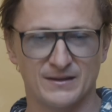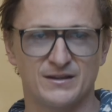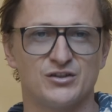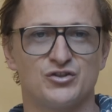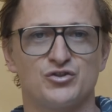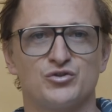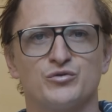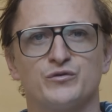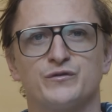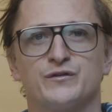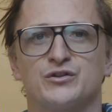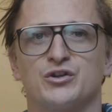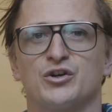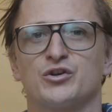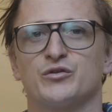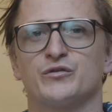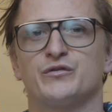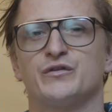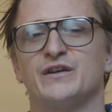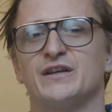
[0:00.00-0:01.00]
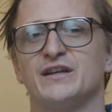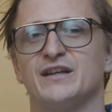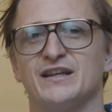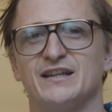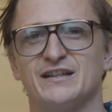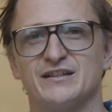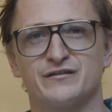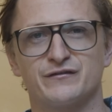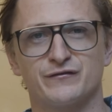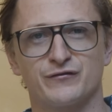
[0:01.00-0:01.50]
Digital photography
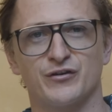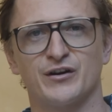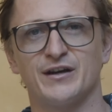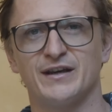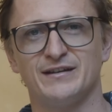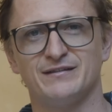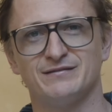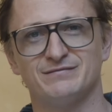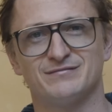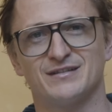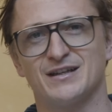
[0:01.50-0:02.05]
is free.